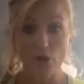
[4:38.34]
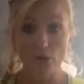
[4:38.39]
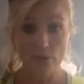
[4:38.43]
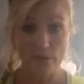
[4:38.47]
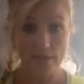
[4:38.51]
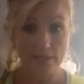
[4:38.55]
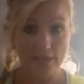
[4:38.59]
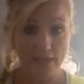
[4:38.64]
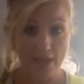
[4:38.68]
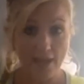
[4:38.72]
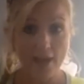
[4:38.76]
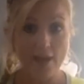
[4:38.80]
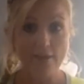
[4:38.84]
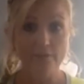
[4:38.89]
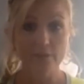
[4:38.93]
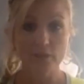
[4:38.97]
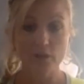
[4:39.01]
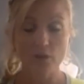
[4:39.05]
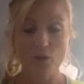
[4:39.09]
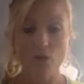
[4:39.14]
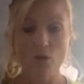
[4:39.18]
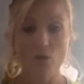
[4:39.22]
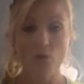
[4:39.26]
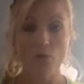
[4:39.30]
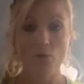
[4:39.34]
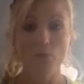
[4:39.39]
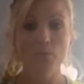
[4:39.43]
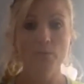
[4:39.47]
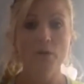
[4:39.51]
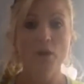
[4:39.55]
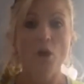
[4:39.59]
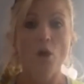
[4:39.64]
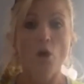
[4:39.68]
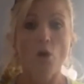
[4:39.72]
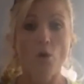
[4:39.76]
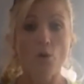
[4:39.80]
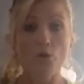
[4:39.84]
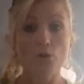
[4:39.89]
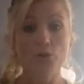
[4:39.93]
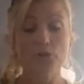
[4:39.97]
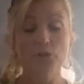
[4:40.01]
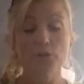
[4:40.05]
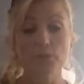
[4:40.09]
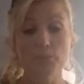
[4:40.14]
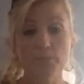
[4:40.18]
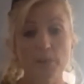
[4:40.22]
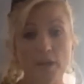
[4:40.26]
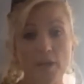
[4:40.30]
already have at home or
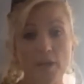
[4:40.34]
you can